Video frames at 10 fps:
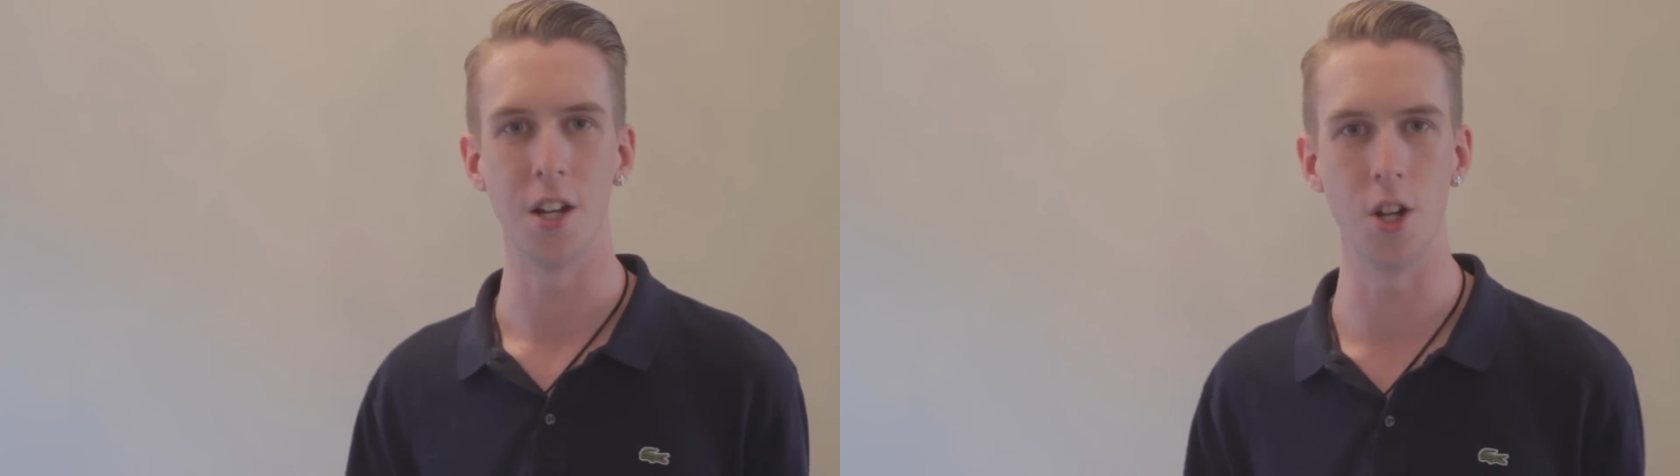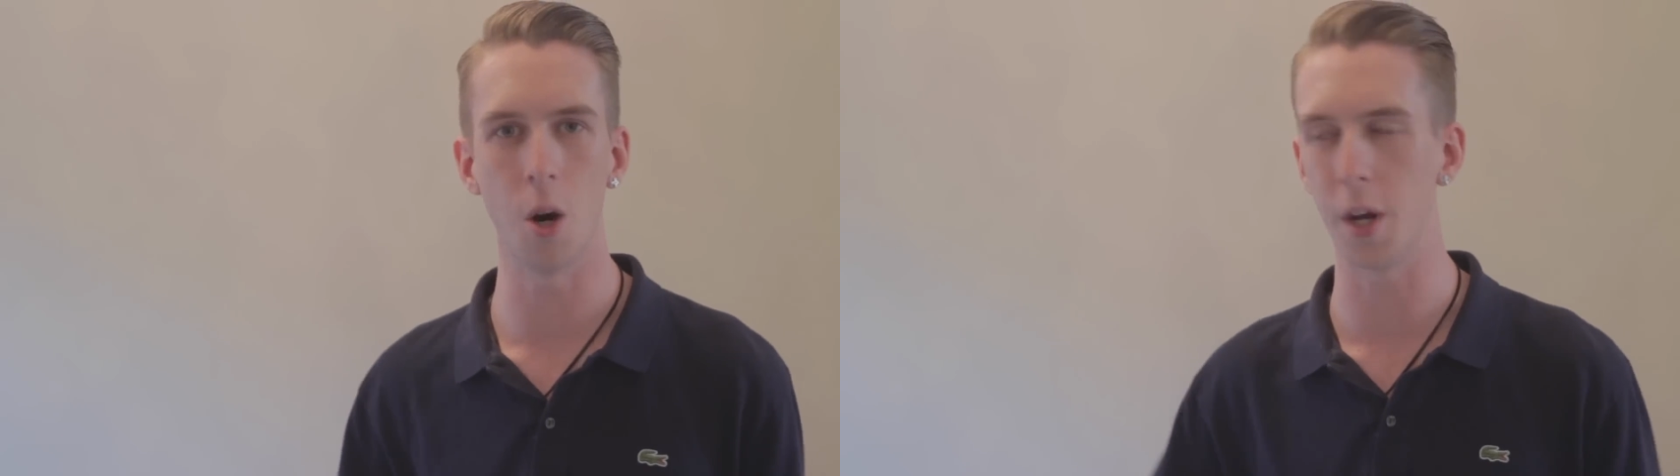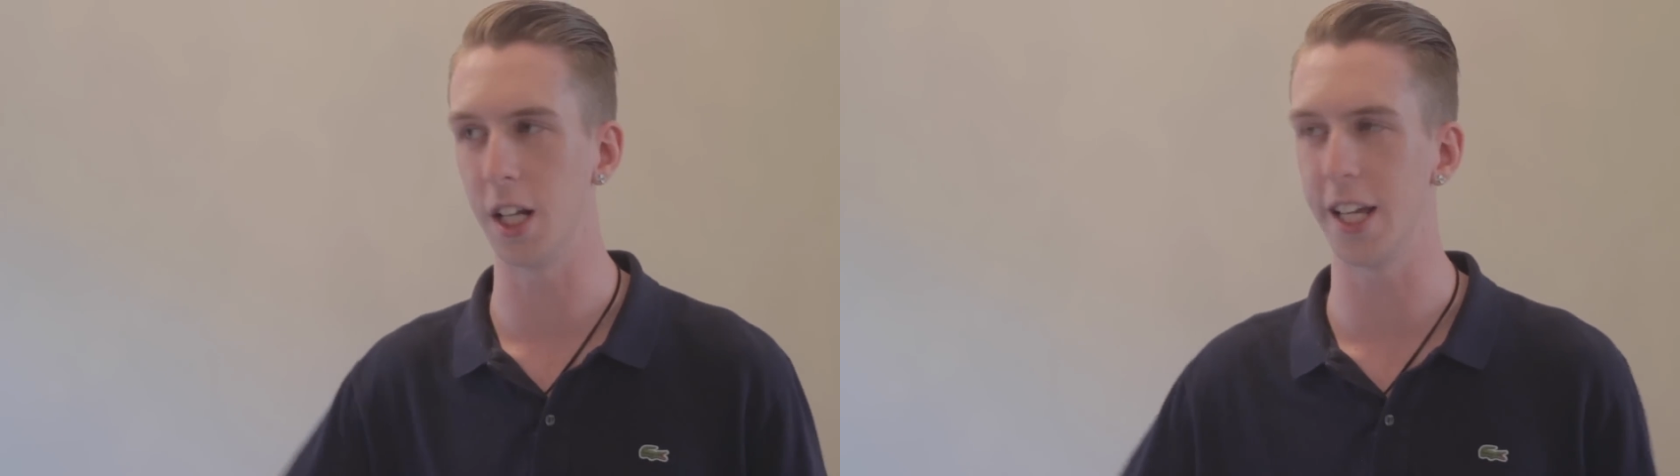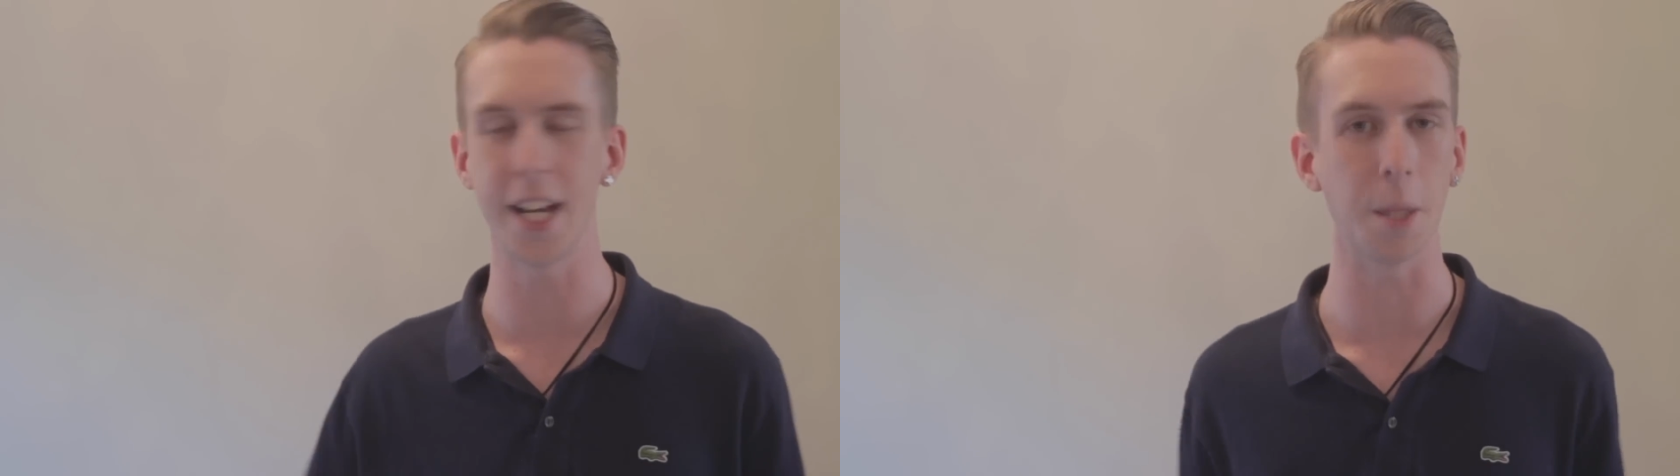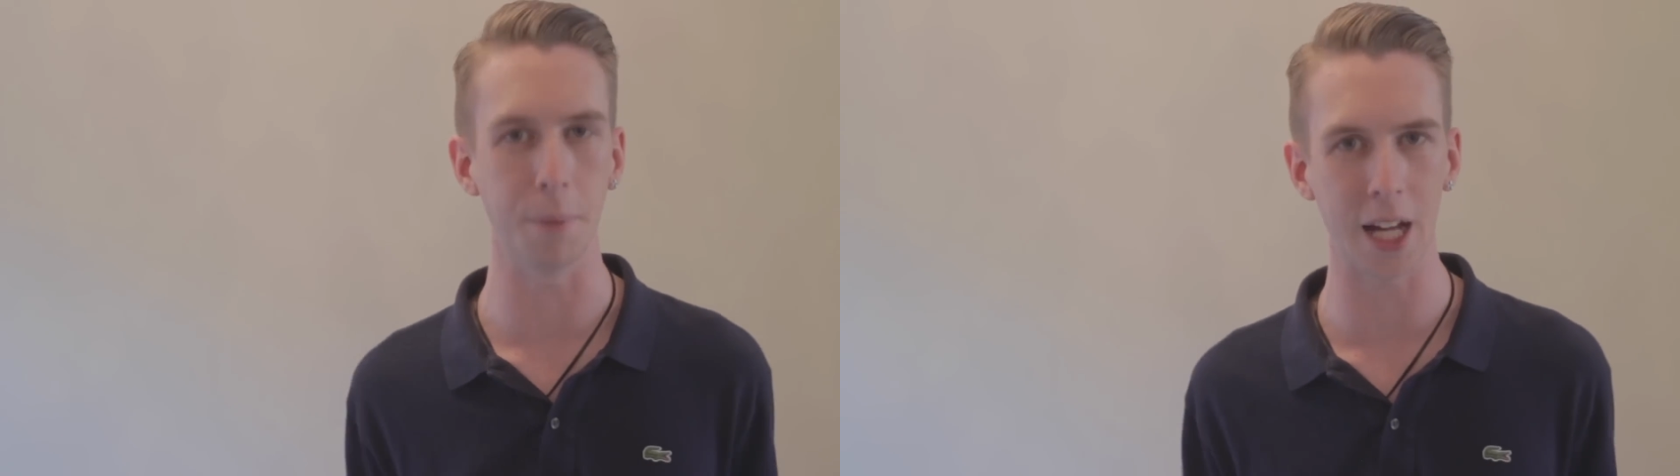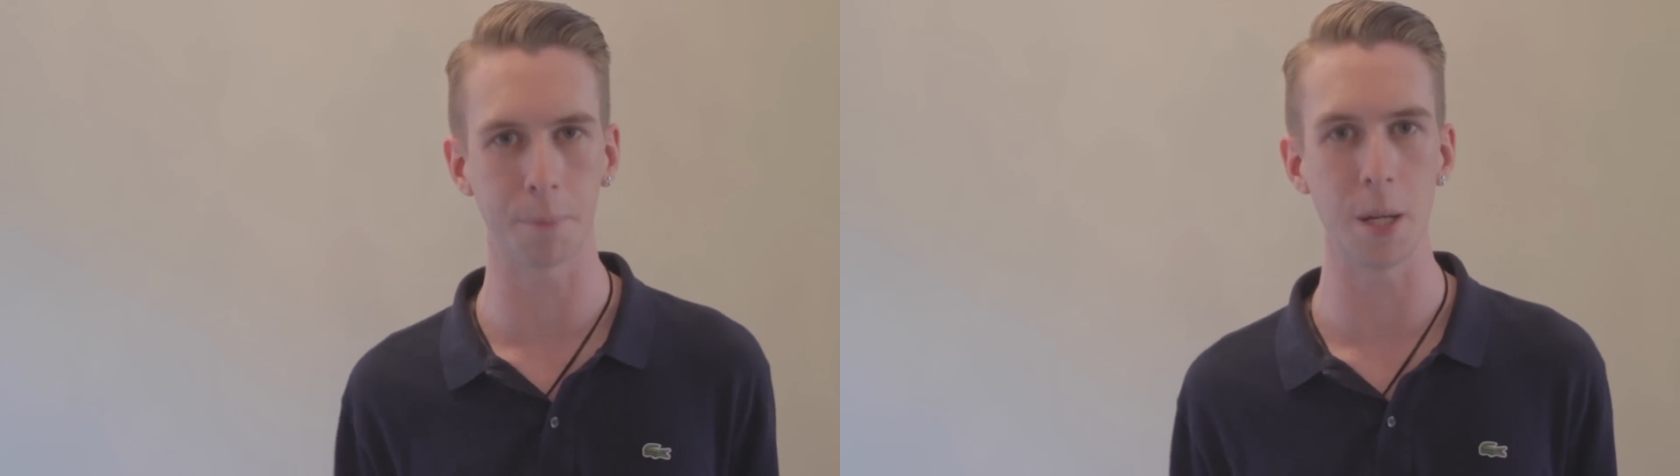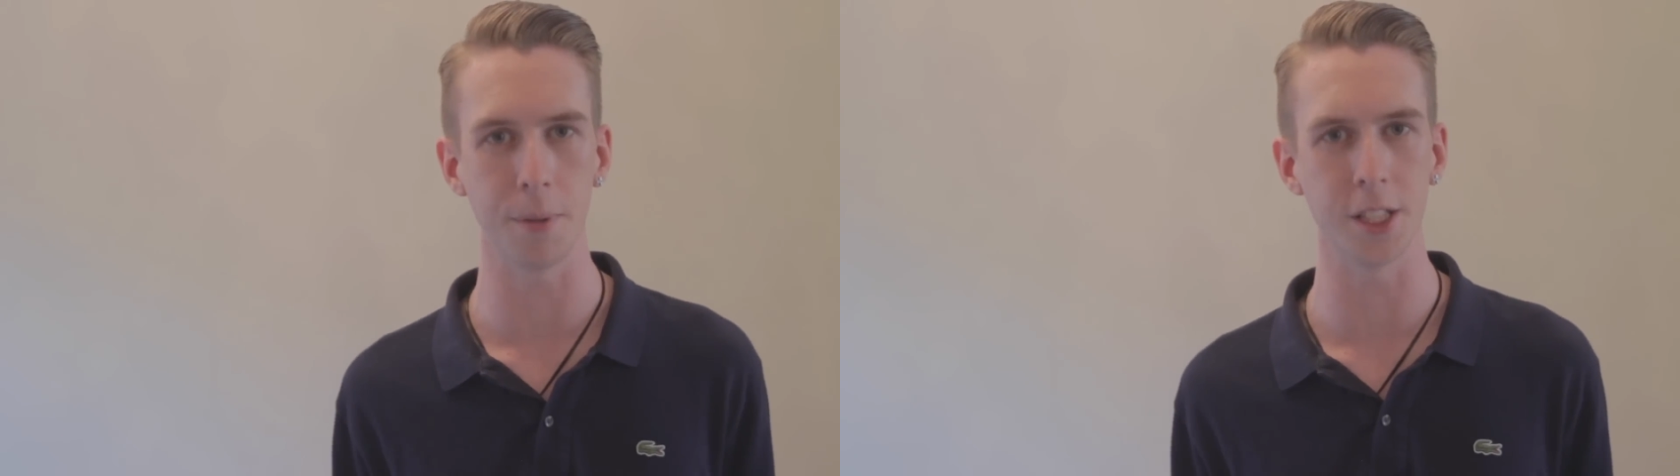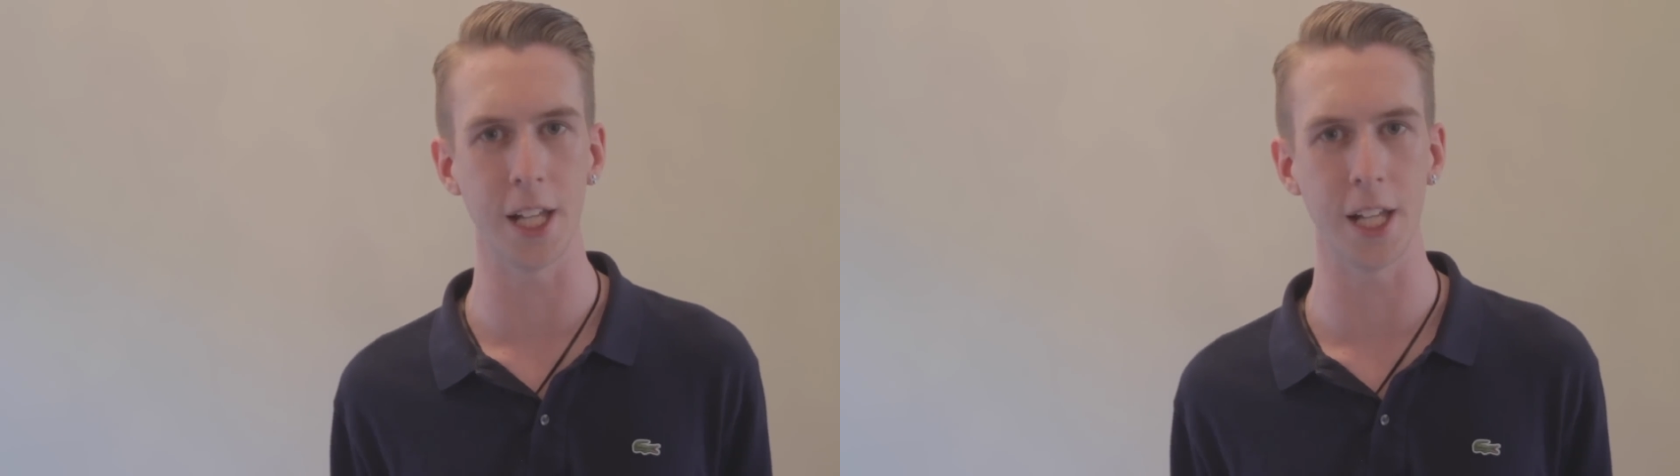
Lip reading: not want to let any black people in